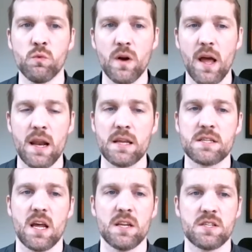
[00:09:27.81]
and it's
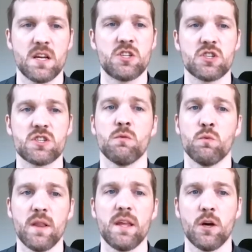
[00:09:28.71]
just a
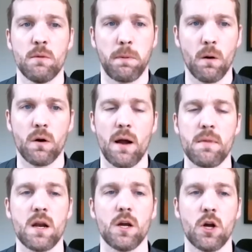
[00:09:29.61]
really good program that
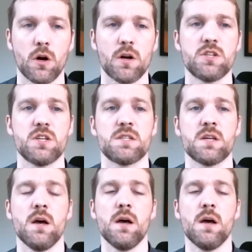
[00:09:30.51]
encourages